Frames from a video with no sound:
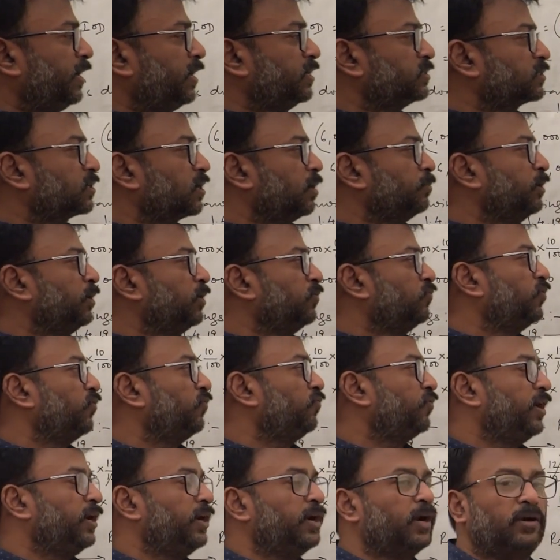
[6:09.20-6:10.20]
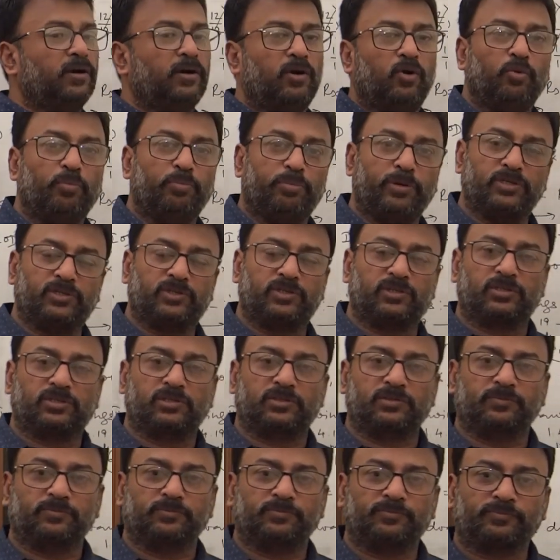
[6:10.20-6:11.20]
is coming 1500
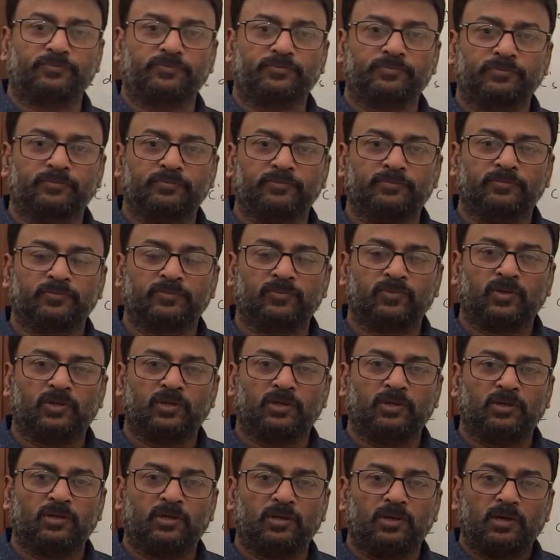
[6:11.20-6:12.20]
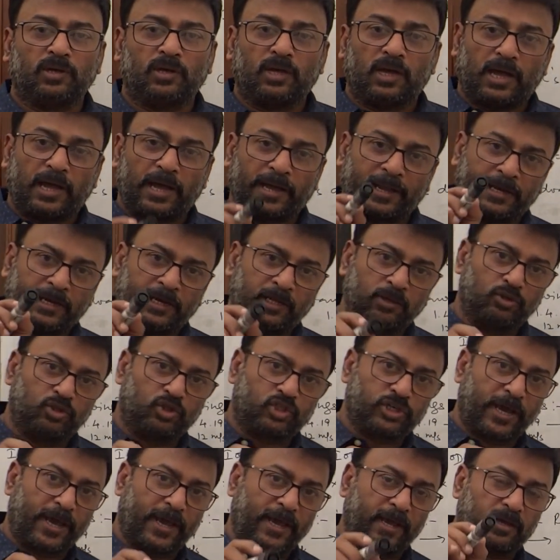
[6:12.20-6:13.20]
rupees. Again you
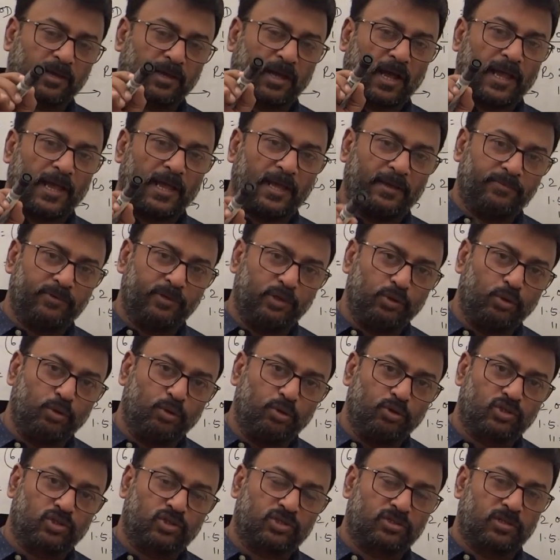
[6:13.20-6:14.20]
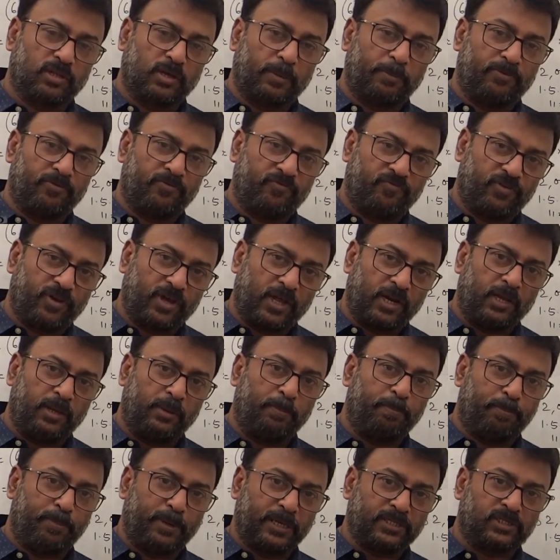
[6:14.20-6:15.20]
check, I have used the
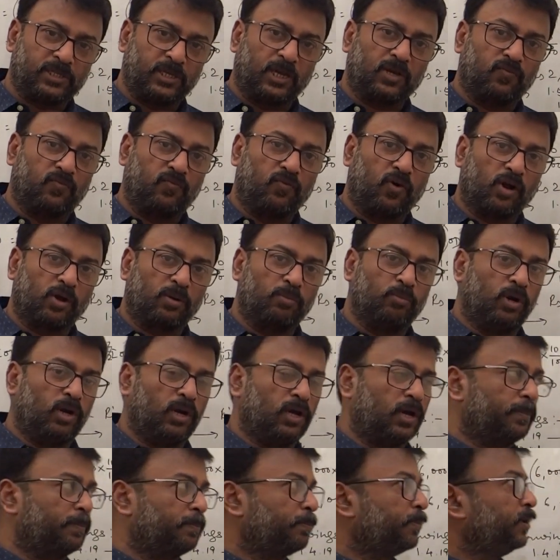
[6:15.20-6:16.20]
very basic formula